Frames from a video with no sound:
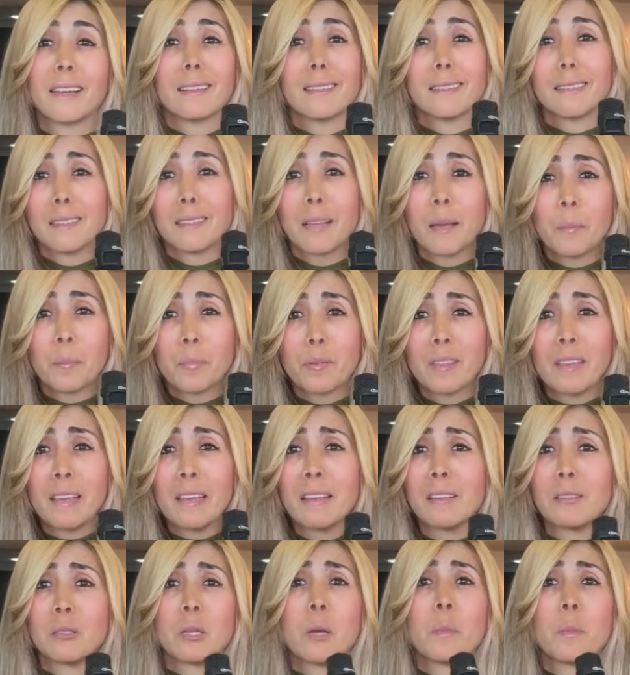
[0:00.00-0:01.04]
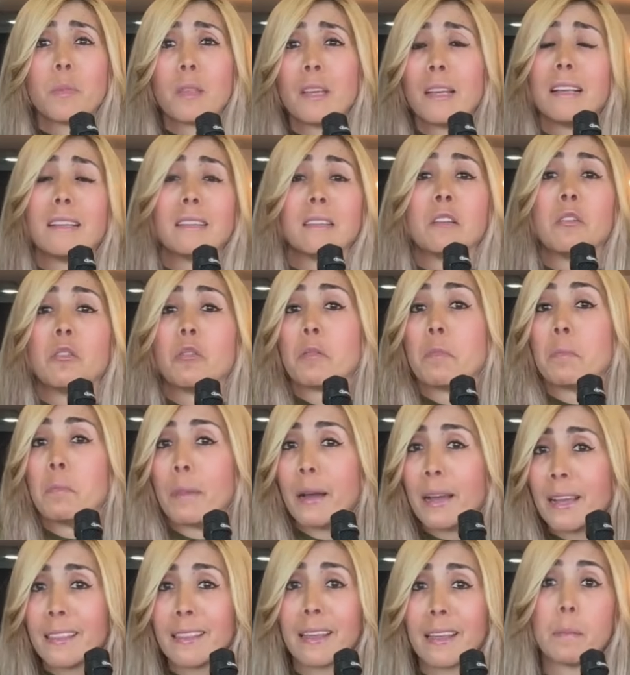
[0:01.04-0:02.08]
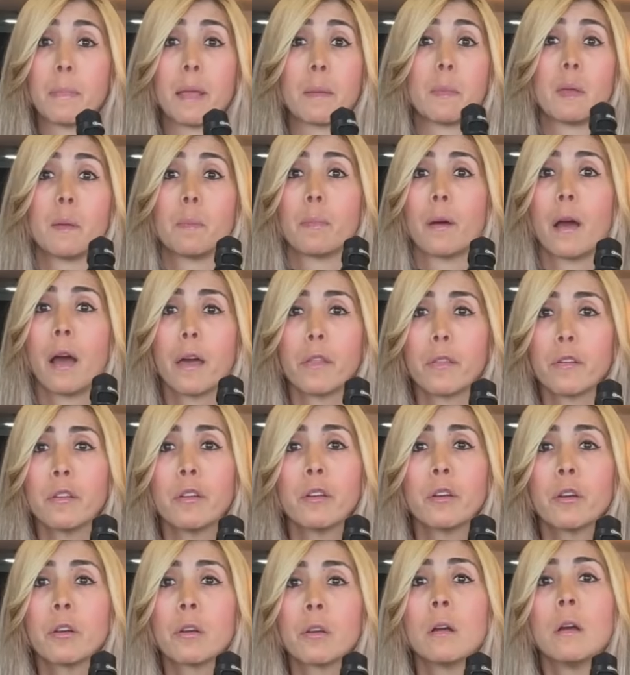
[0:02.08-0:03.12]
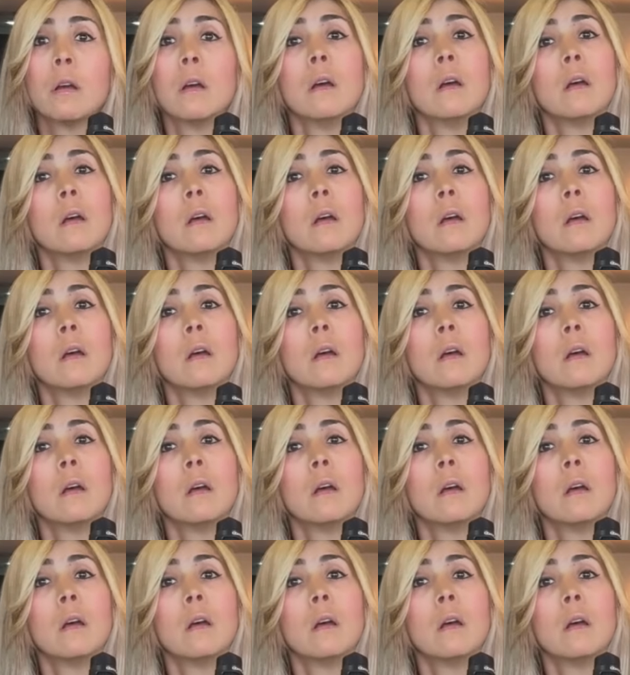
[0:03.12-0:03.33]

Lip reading: at something, something is in her mind that may be bothering her.